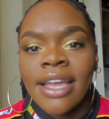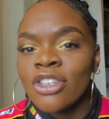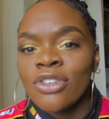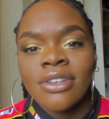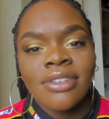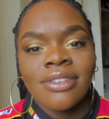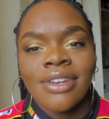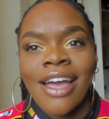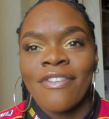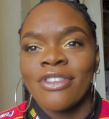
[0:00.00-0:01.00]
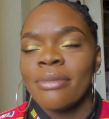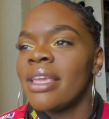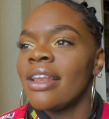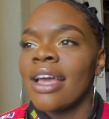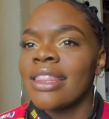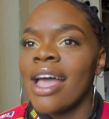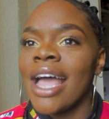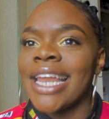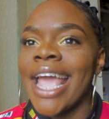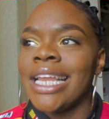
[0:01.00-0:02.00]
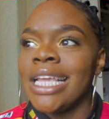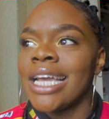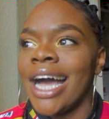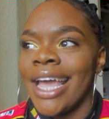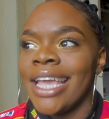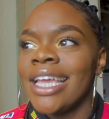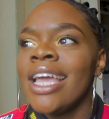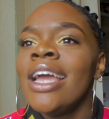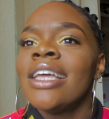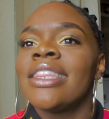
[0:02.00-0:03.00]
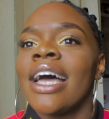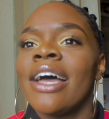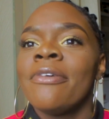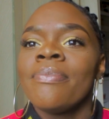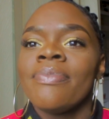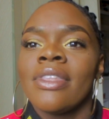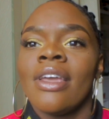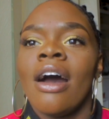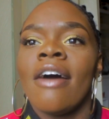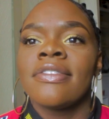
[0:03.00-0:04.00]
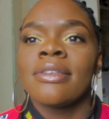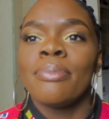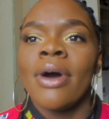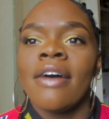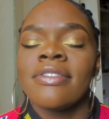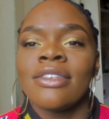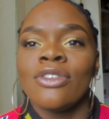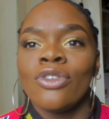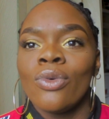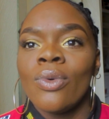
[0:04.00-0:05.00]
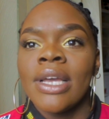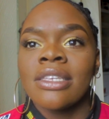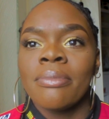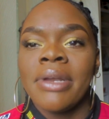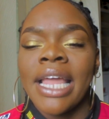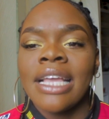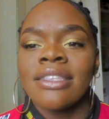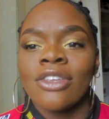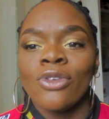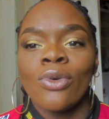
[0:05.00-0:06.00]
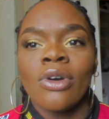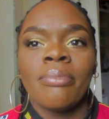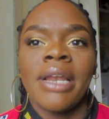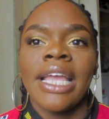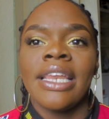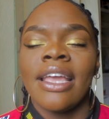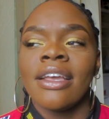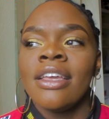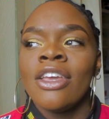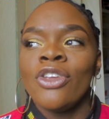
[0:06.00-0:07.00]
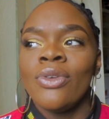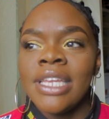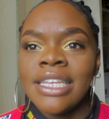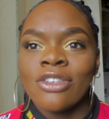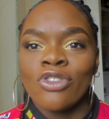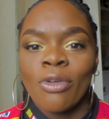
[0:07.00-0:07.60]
Like, it shouldn't have to be like that. And any guy that huffs and puffs and always complains that you're complaining, you need to